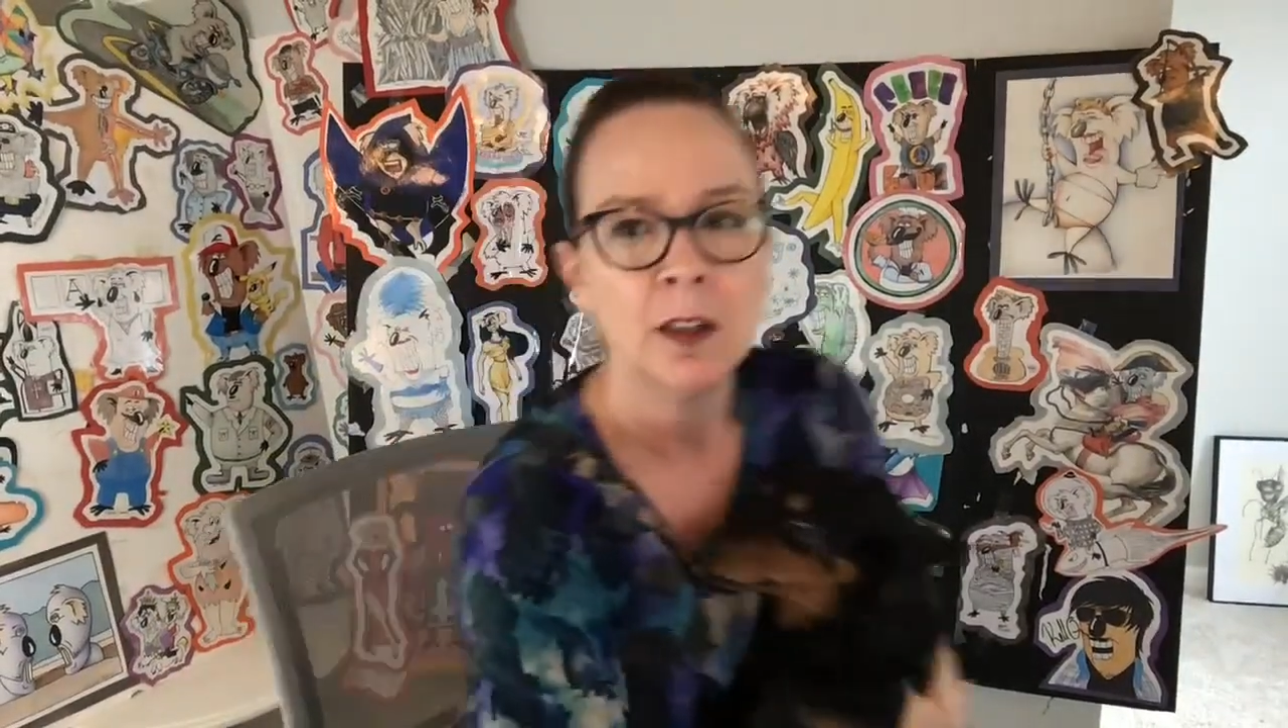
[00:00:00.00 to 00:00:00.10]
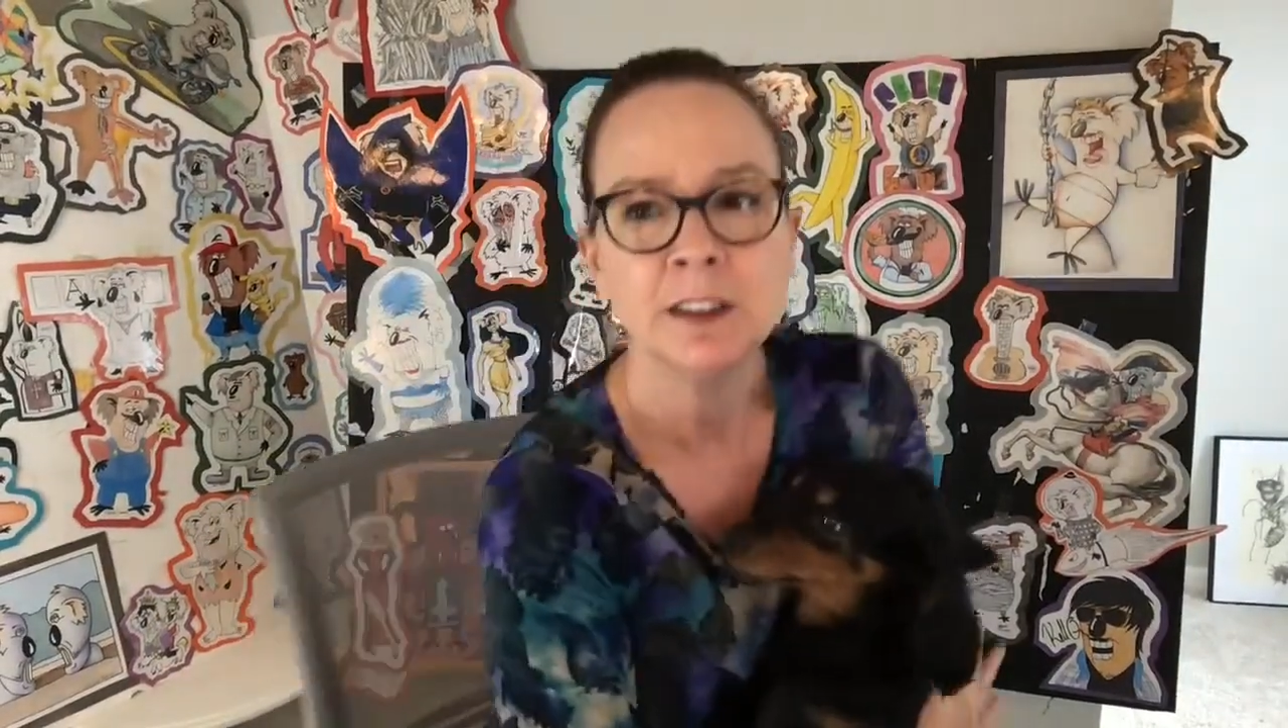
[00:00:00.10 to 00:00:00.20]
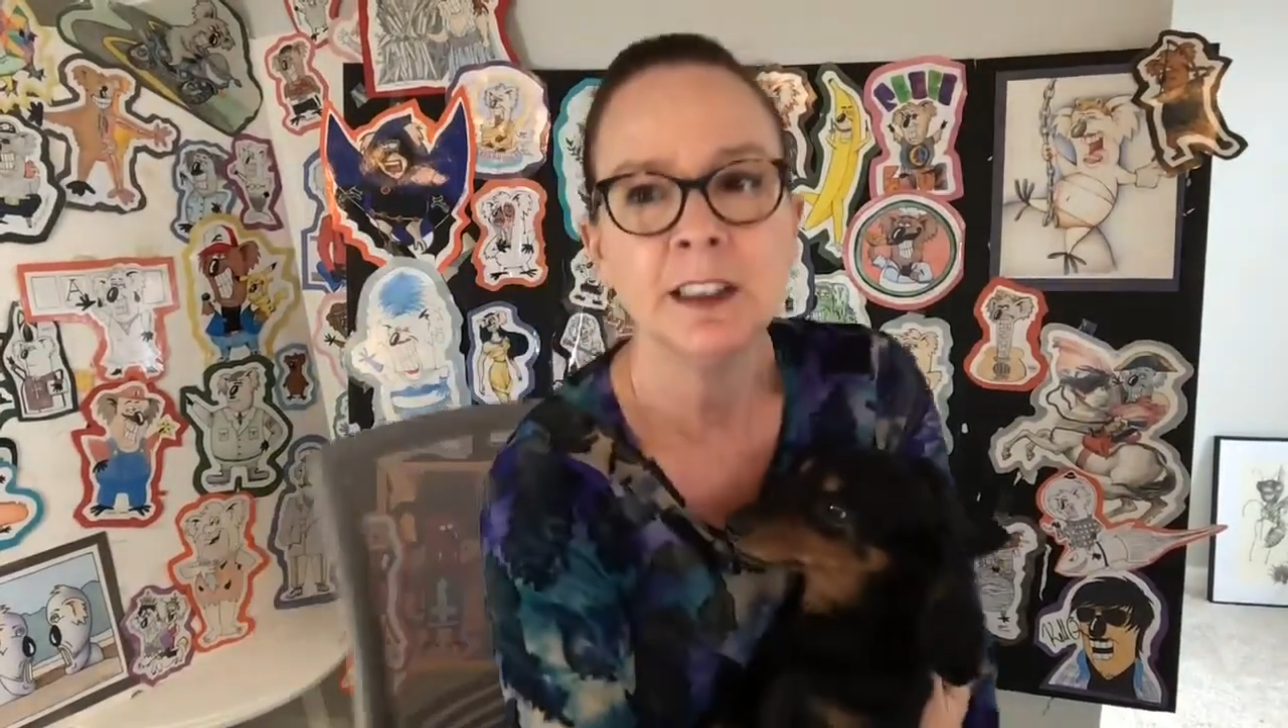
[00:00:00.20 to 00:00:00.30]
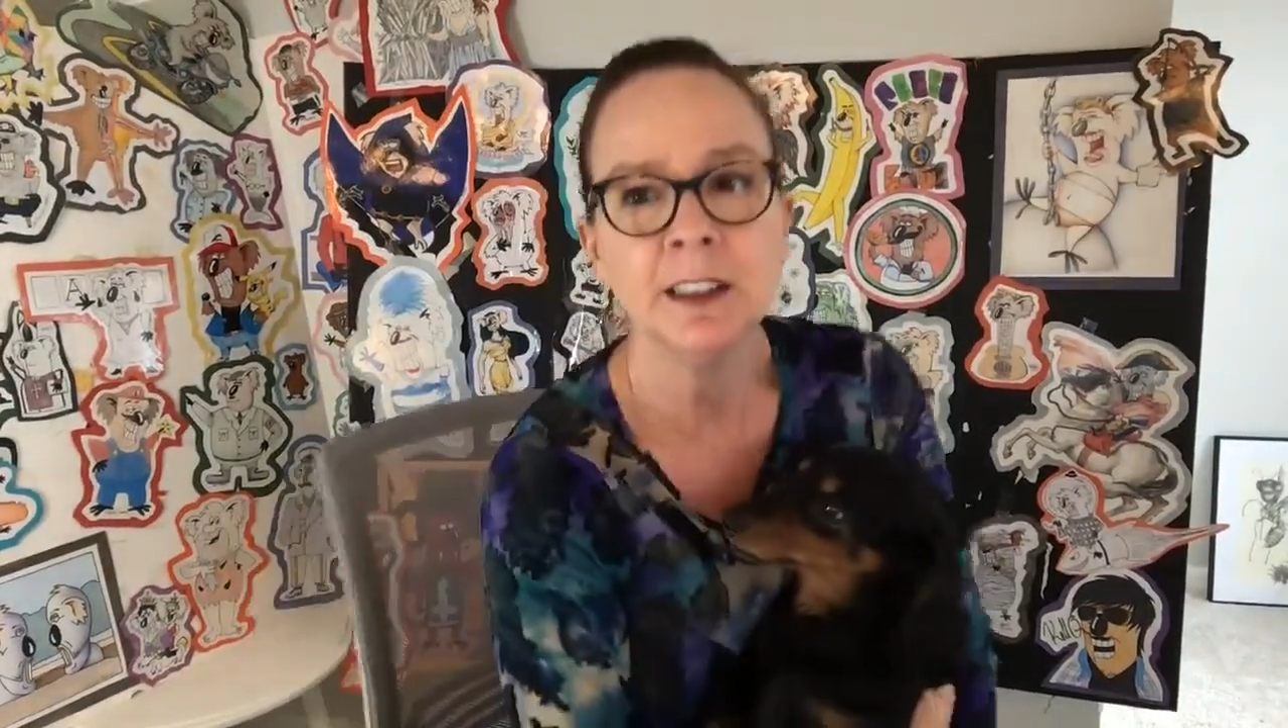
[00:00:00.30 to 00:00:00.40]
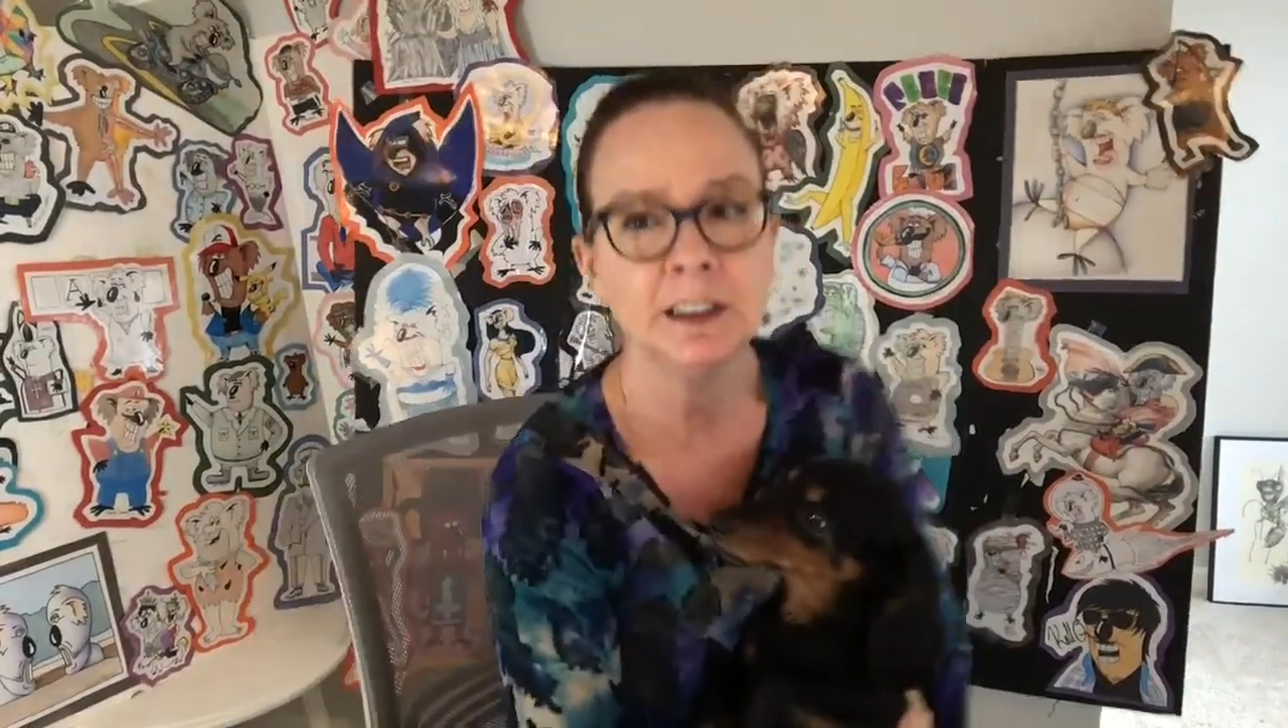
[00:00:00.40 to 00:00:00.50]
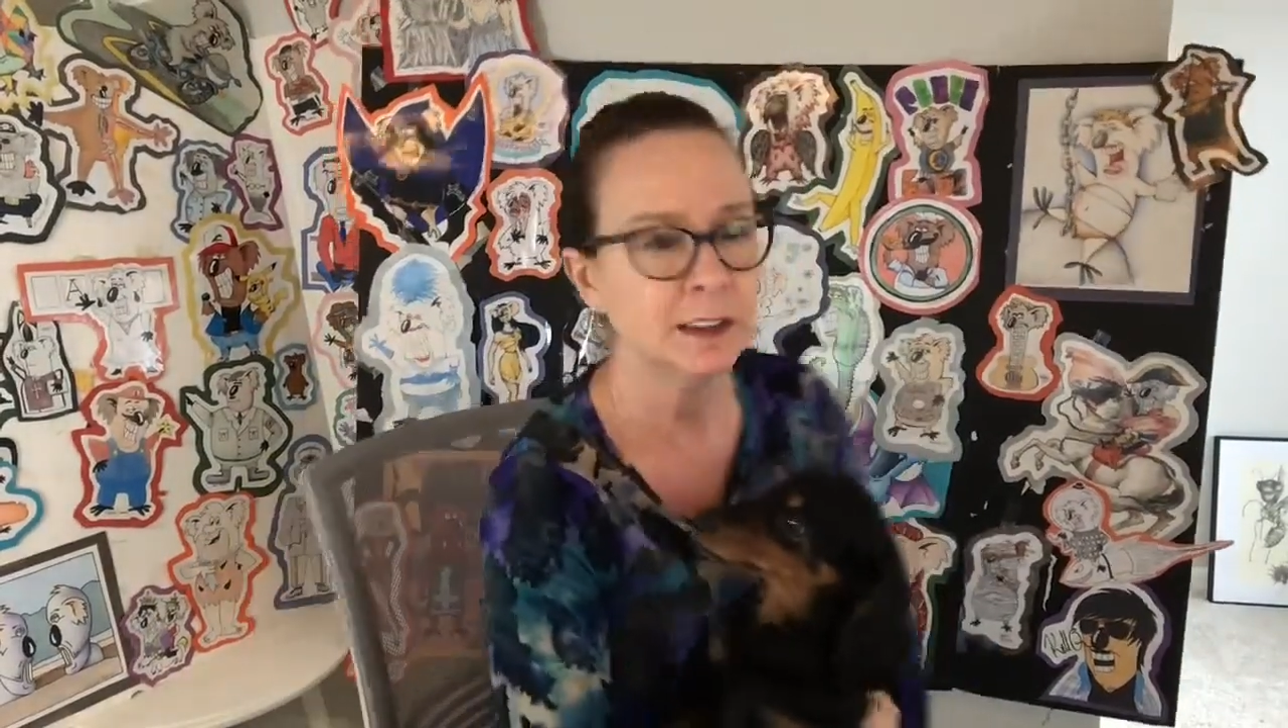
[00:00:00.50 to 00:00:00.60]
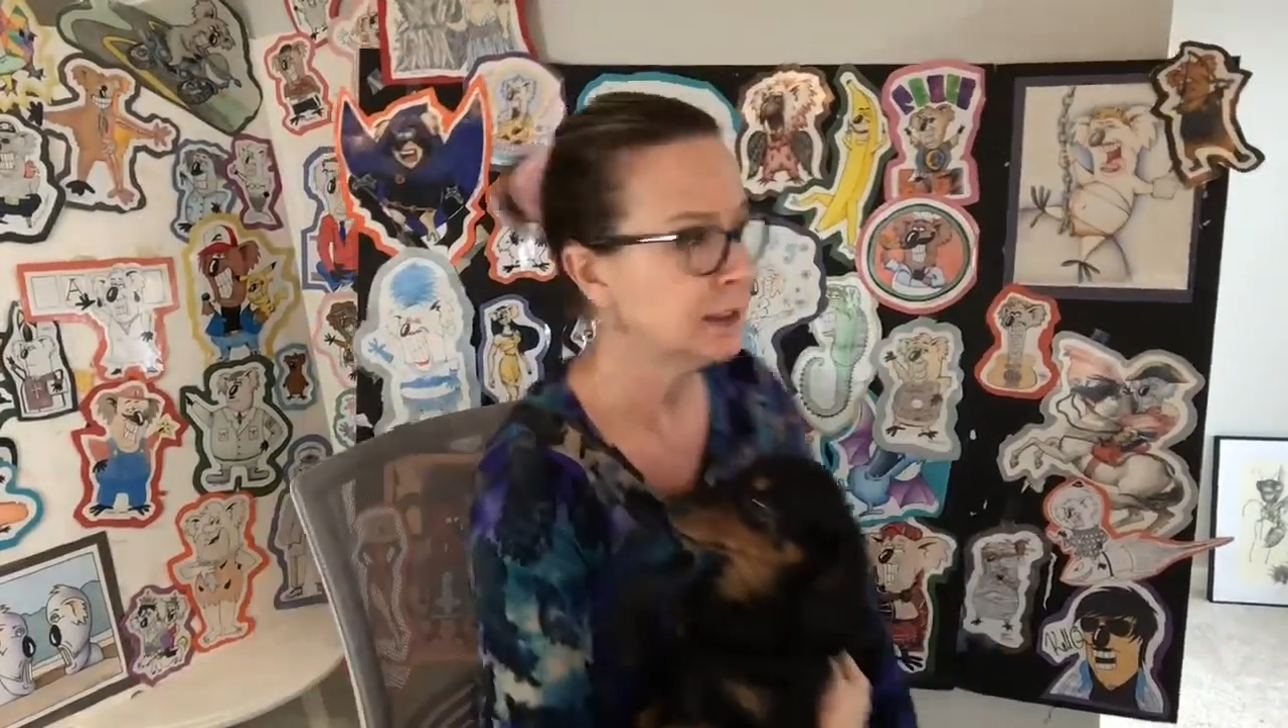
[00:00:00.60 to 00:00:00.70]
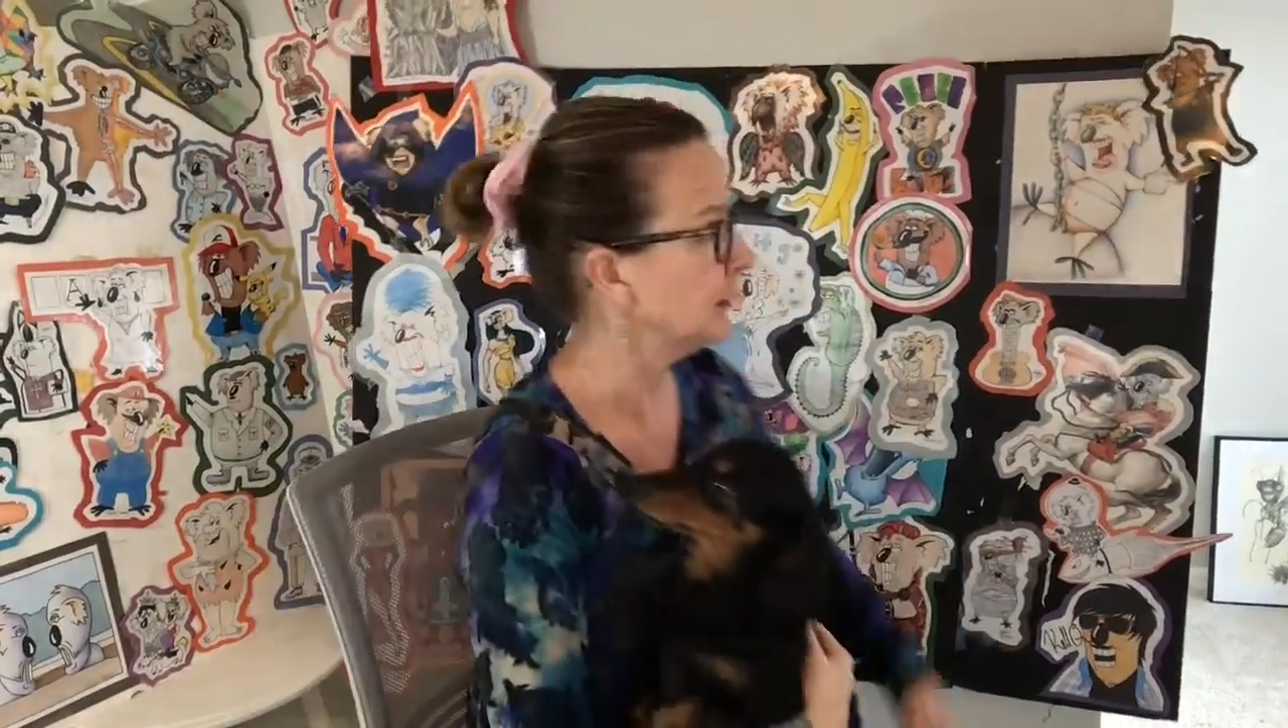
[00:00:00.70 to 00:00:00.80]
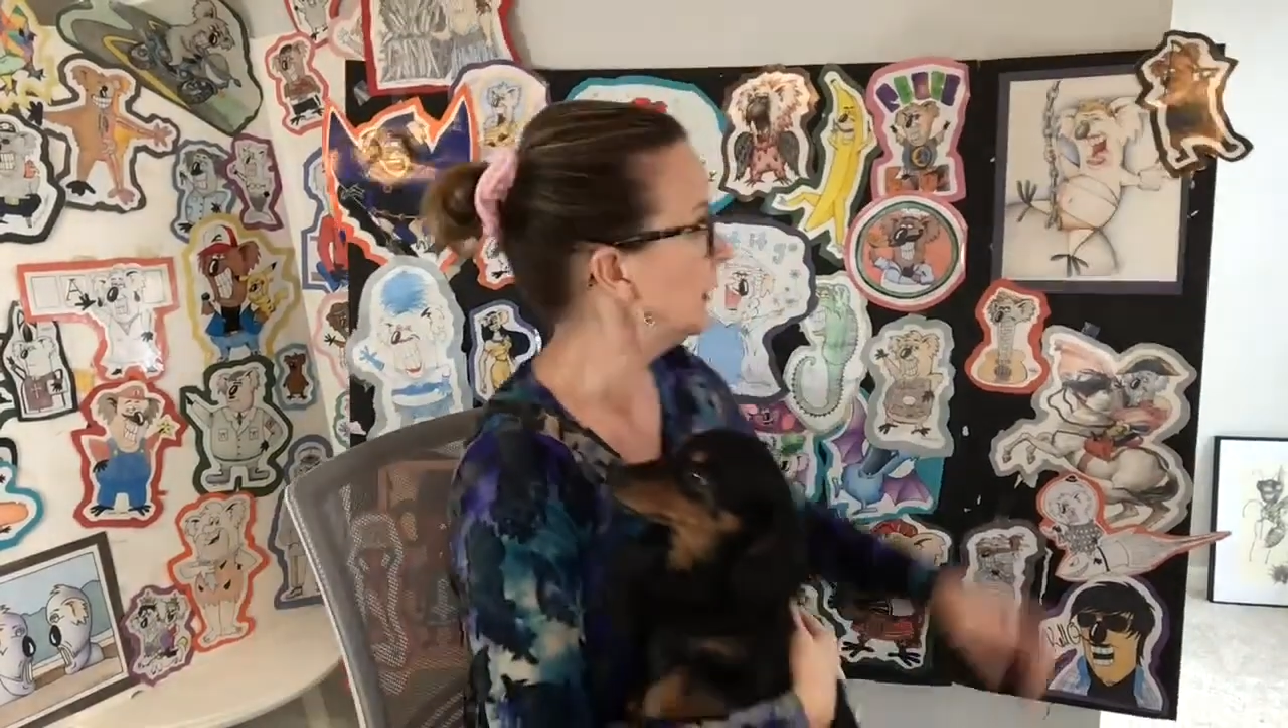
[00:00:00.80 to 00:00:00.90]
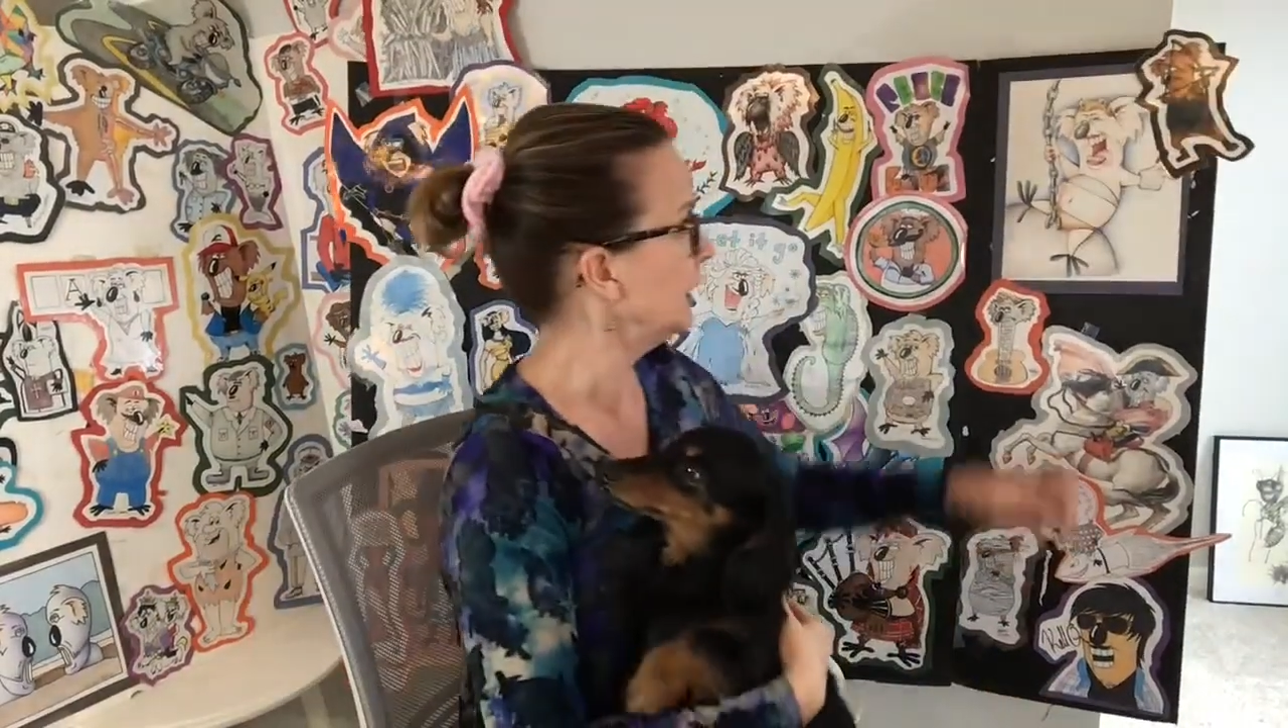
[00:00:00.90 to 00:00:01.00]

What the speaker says: See this